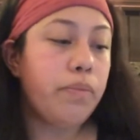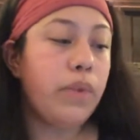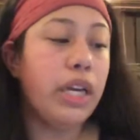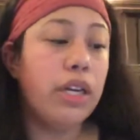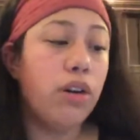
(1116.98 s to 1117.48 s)

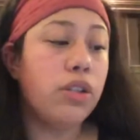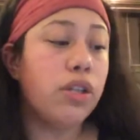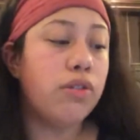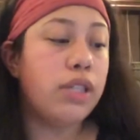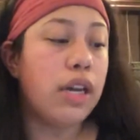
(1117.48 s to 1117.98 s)
It
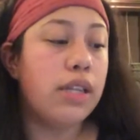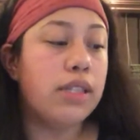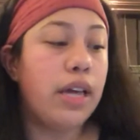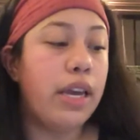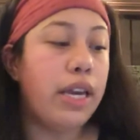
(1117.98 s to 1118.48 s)
also says
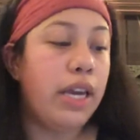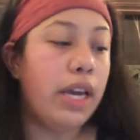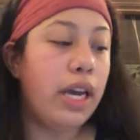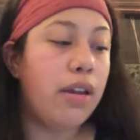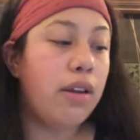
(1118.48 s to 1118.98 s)
that he
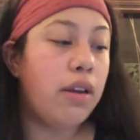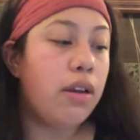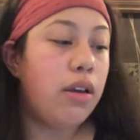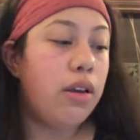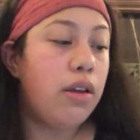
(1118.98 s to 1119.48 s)
had
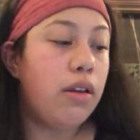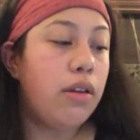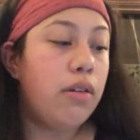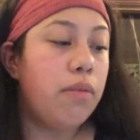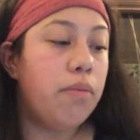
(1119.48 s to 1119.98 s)

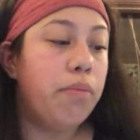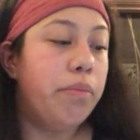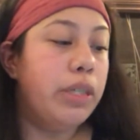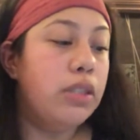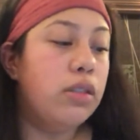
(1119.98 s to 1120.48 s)

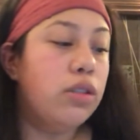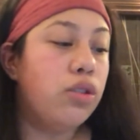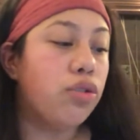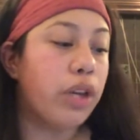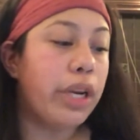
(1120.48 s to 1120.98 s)
been
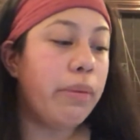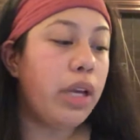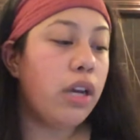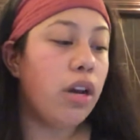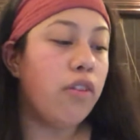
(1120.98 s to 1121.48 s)

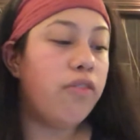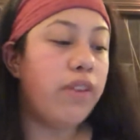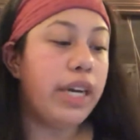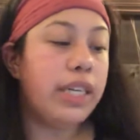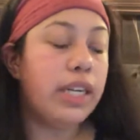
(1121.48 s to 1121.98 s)
dreaming of
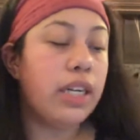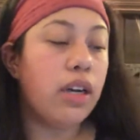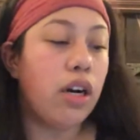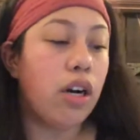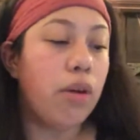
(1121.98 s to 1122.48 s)
finding
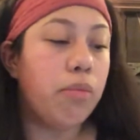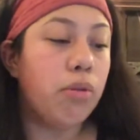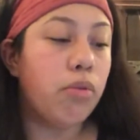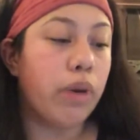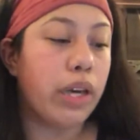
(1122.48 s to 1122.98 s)
a
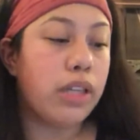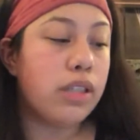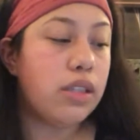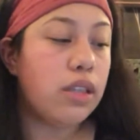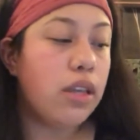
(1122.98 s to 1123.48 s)
couple
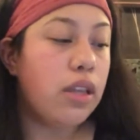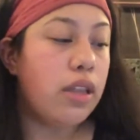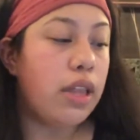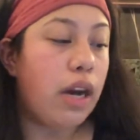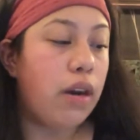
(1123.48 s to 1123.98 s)
works
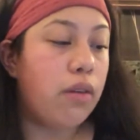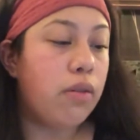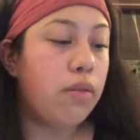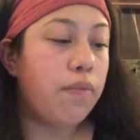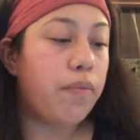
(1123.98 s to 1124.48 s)
that
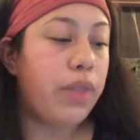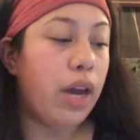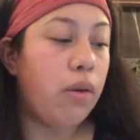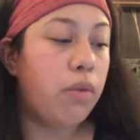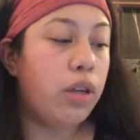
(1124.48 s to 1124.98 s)

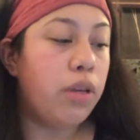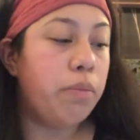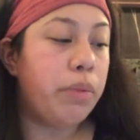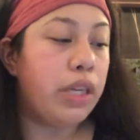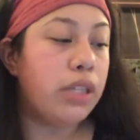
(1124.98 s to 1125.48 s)
would
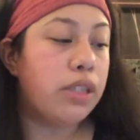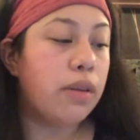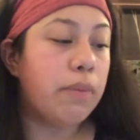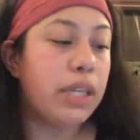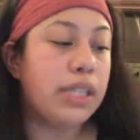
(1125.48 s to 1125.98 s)
be
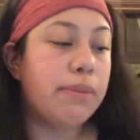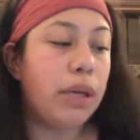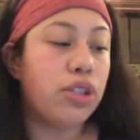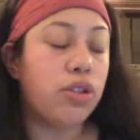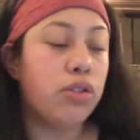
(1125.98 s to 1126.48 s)
something
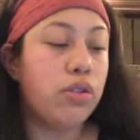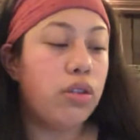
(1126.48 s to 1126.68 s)
special,